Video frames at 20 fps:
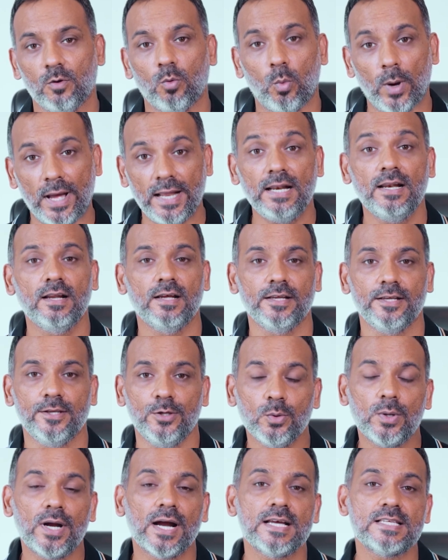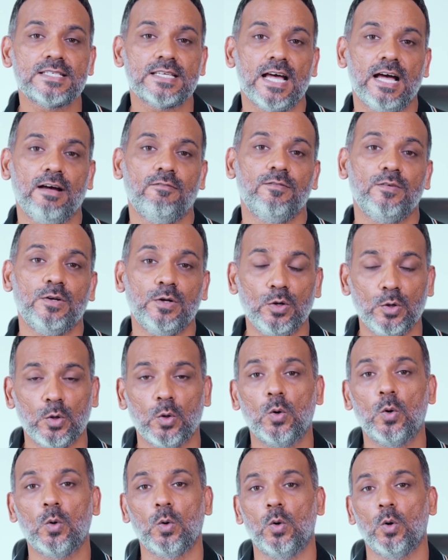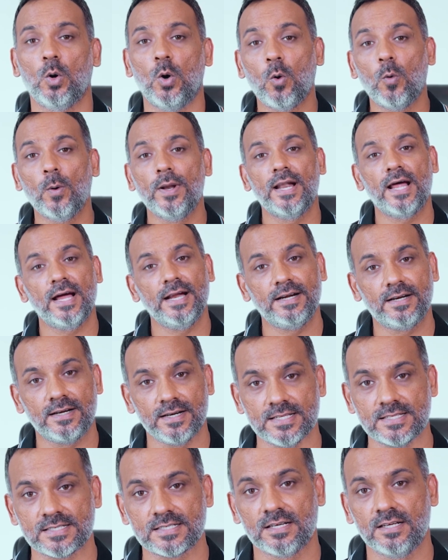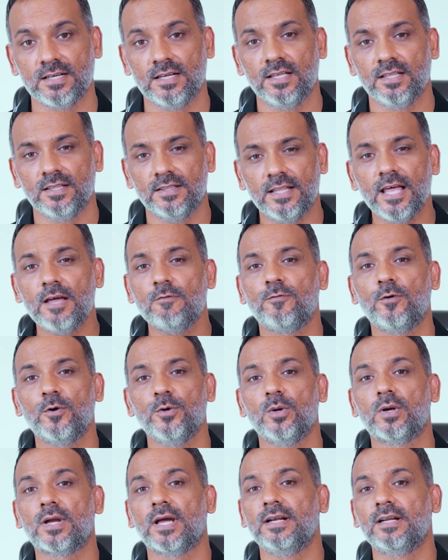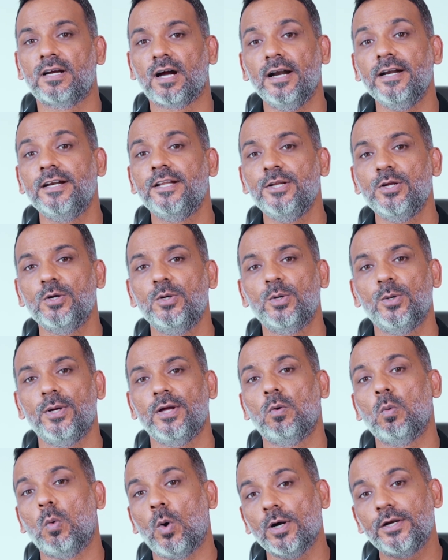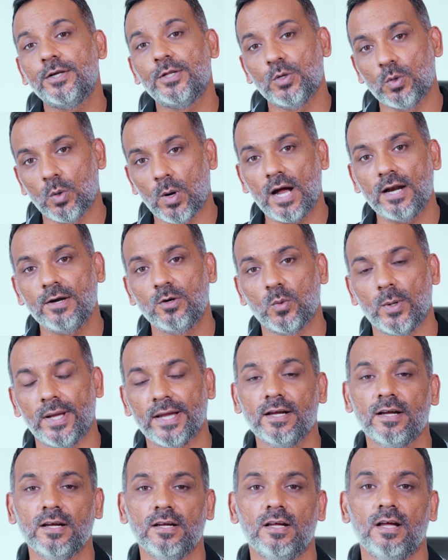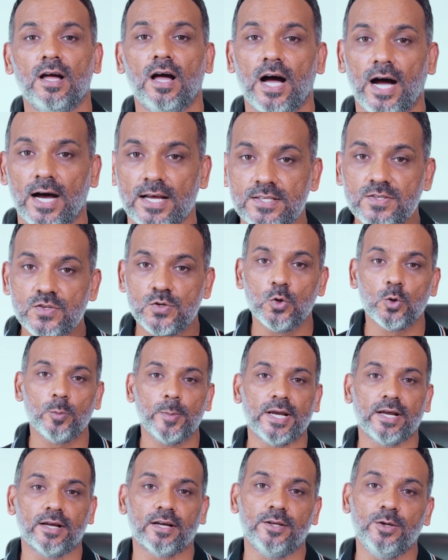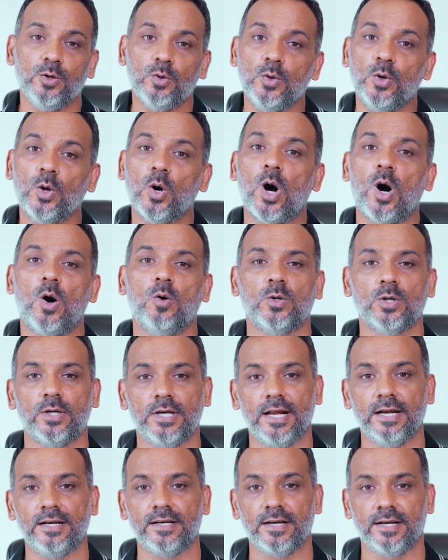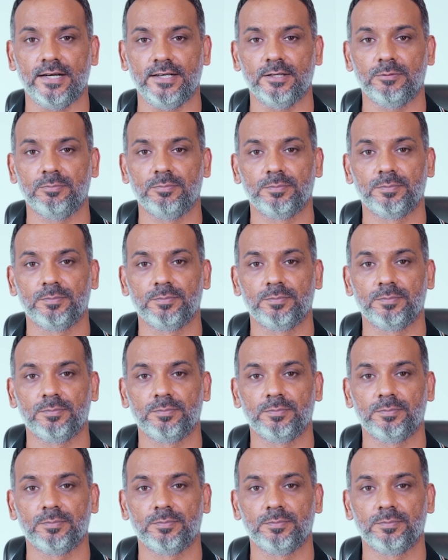Well, you guys have no overnight risk. Therefore, you can continue doing what you are doing, assuming you know how to day trade.